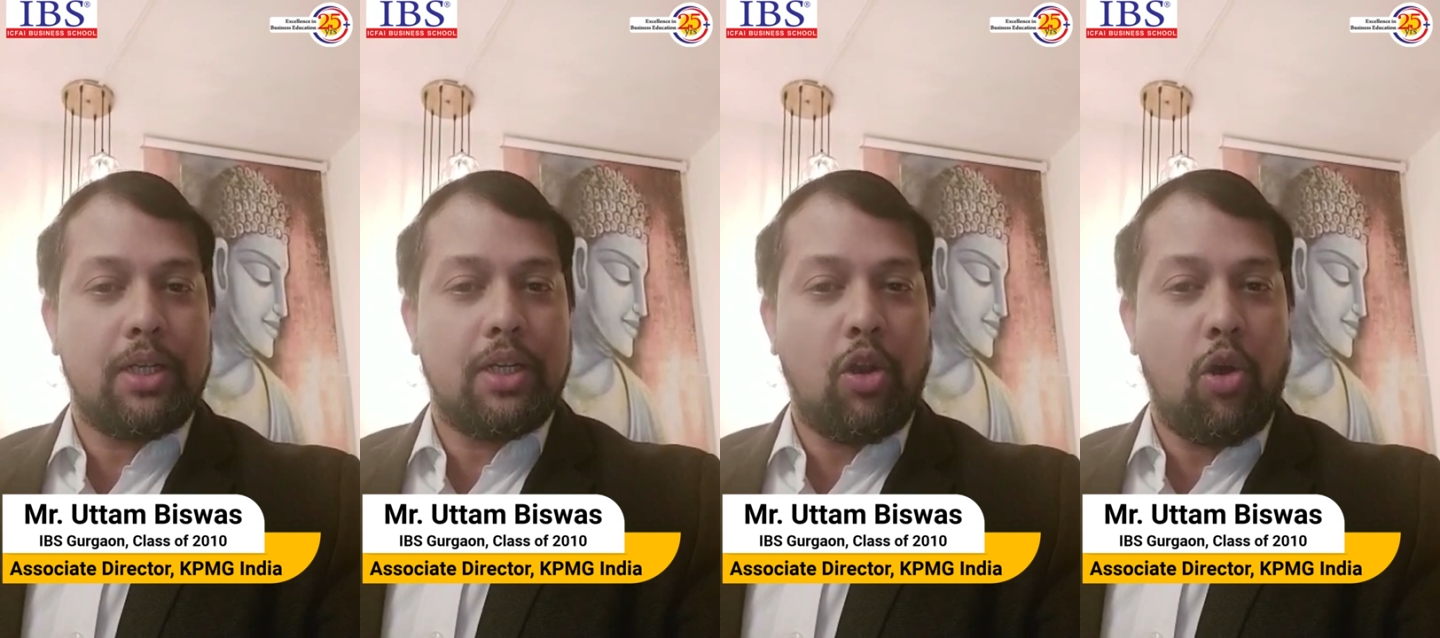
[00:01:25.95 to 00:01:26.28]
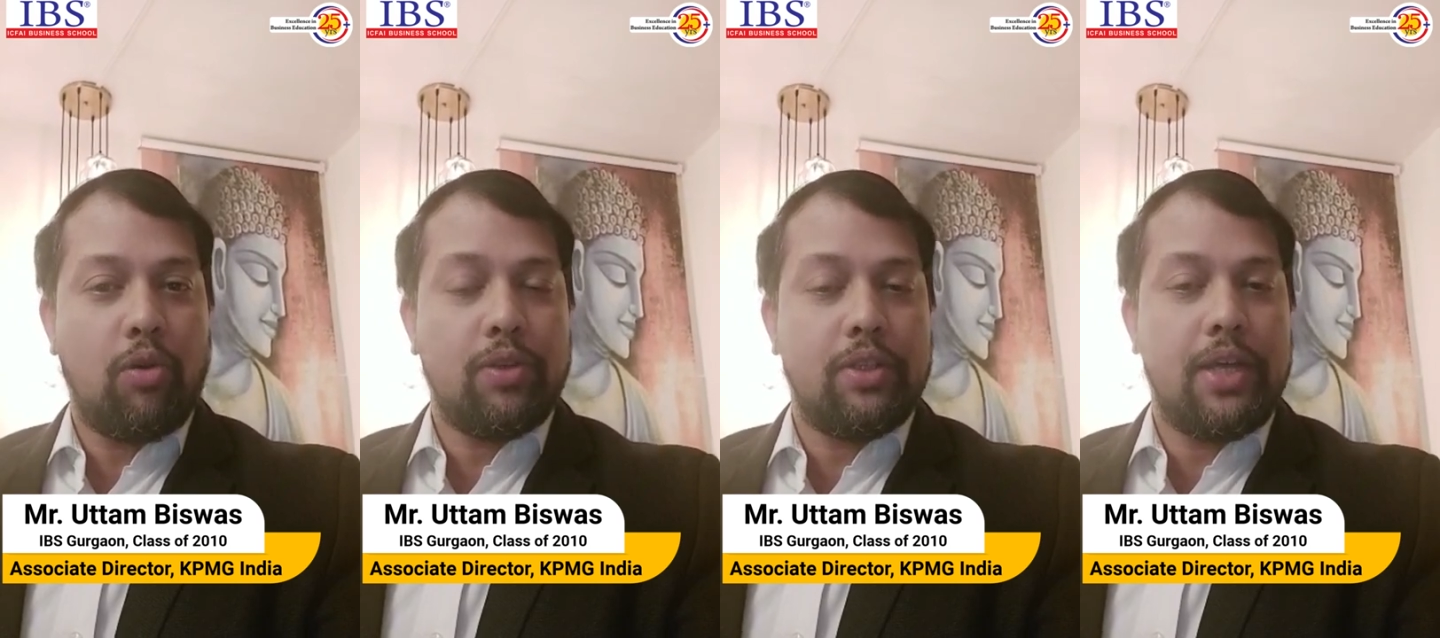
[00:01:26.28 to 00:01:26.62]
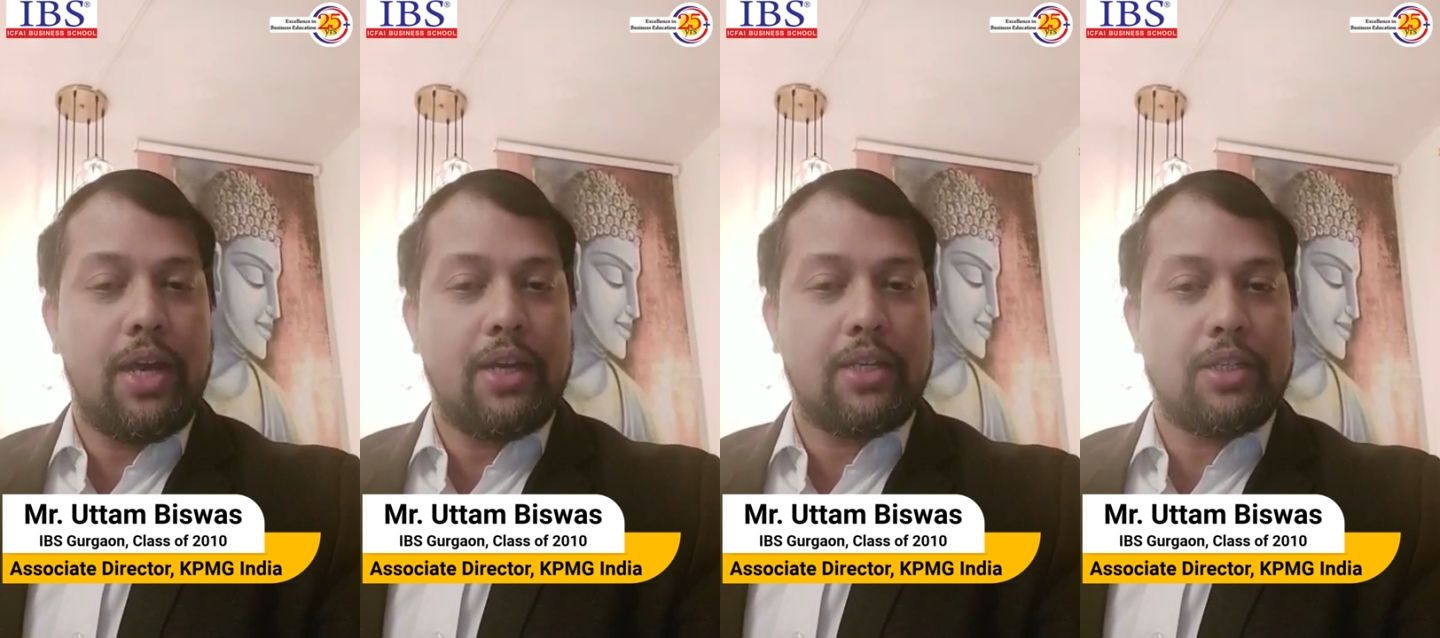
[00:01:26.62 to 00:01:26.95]
along with
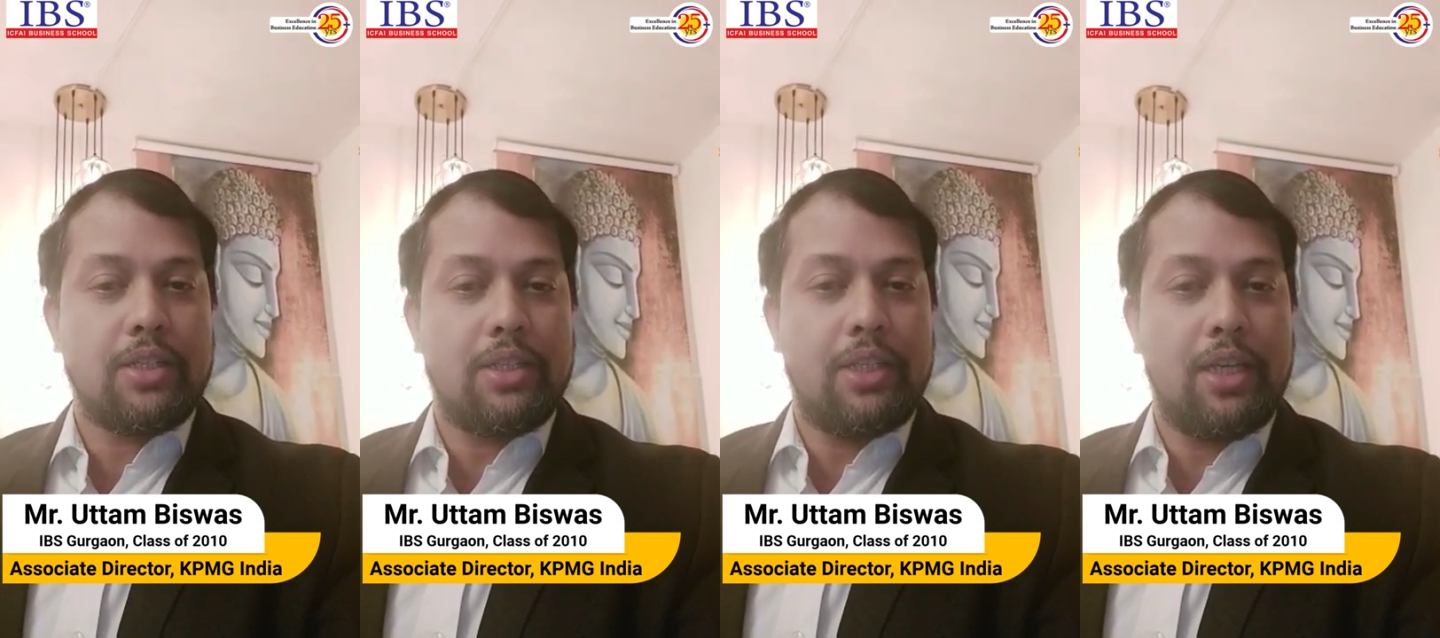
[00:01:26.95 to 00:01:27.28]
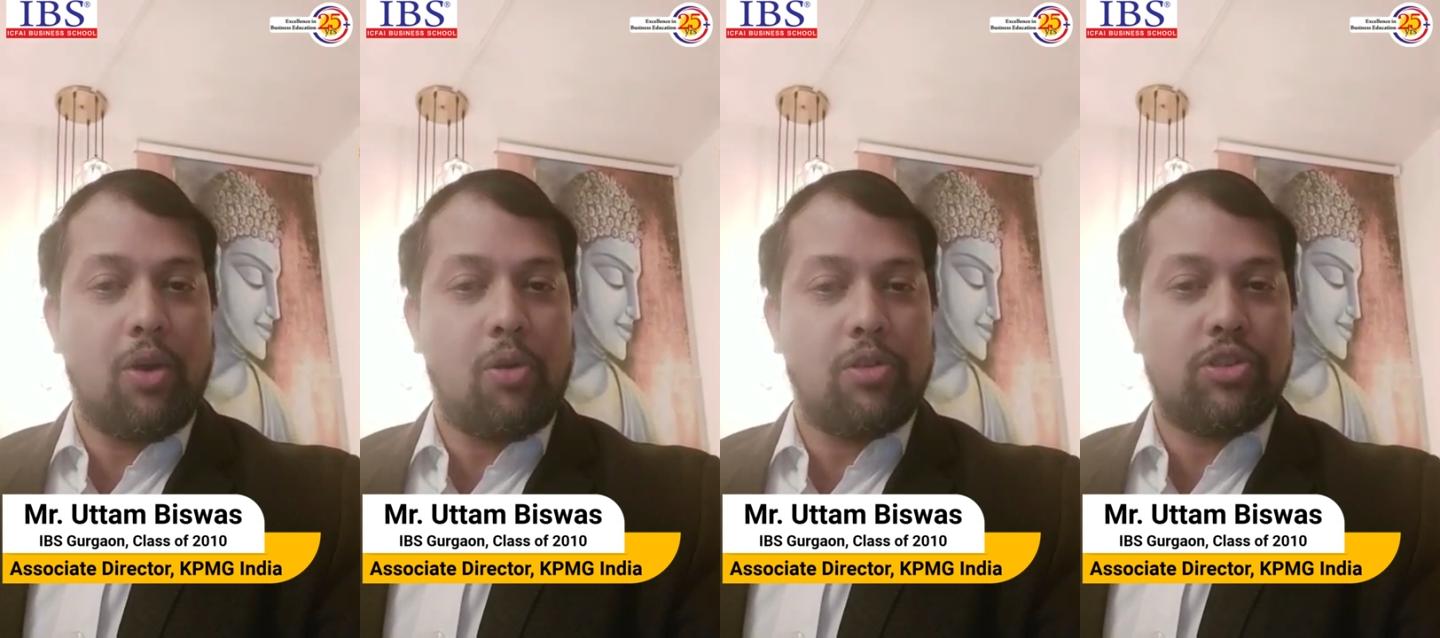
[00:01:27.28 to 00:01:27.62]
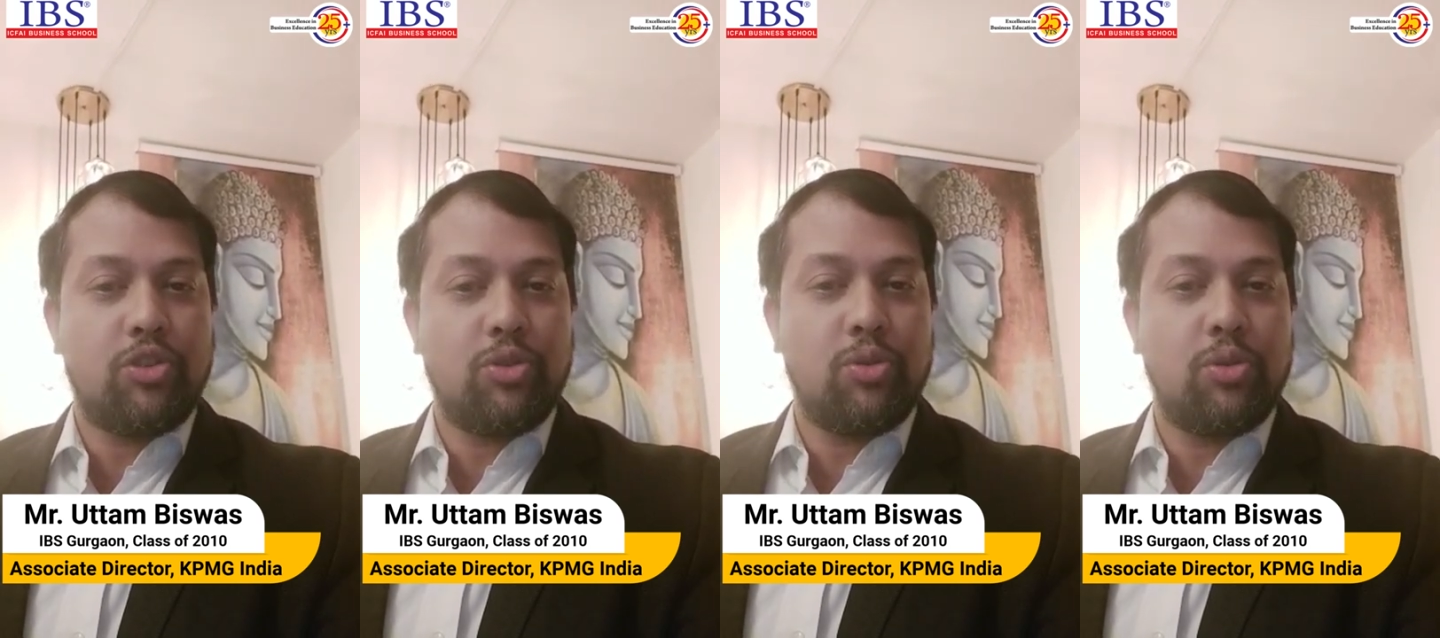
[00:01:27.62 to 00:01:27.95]
that they
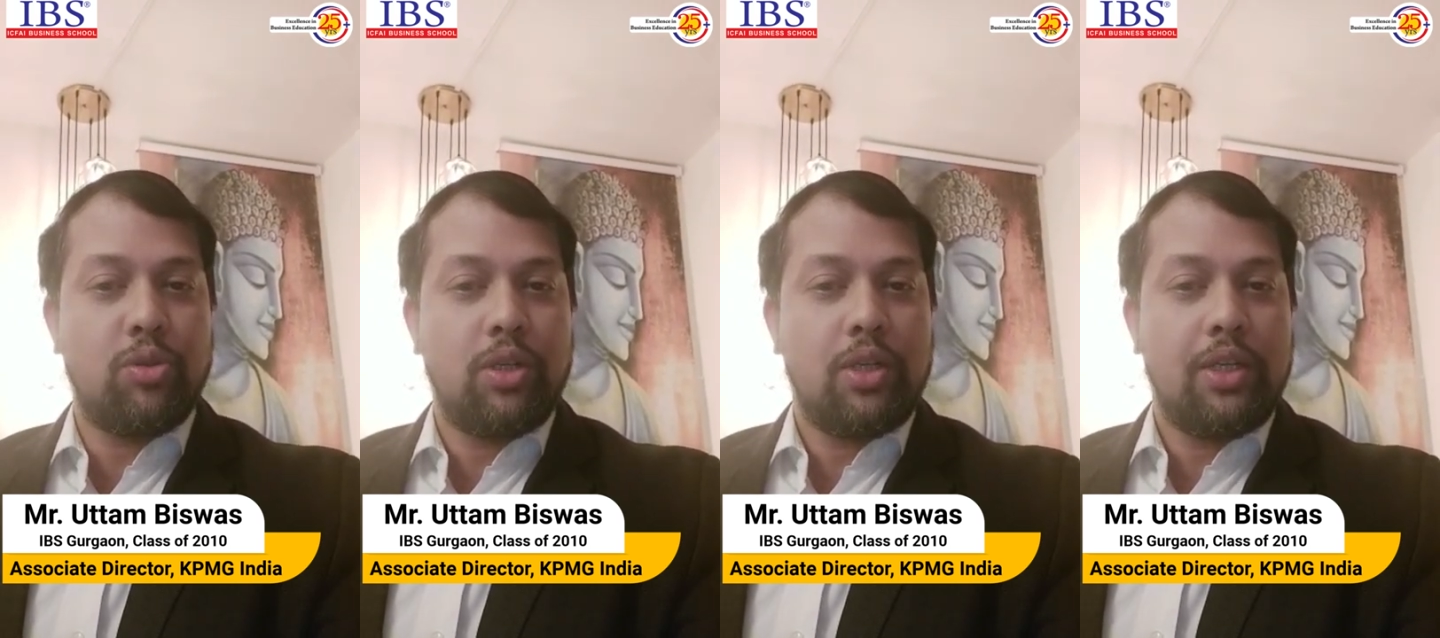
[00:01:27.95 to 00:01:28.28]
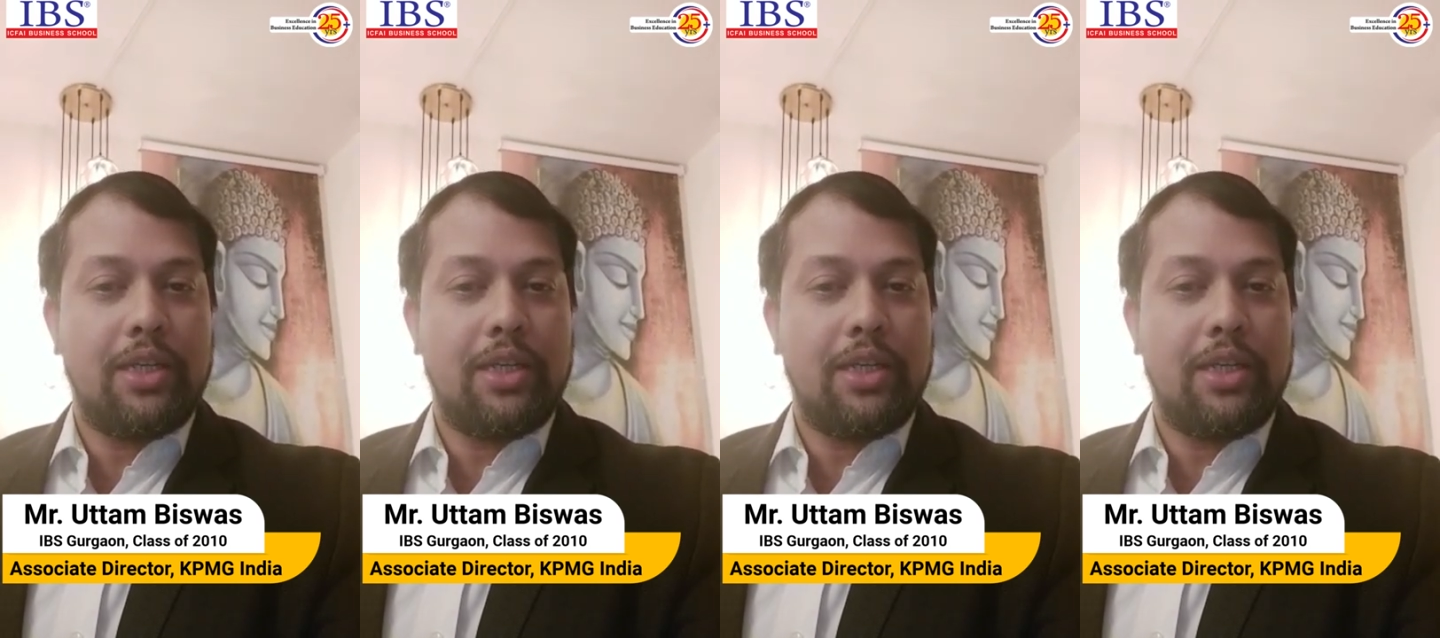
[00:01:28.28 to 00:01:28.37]
also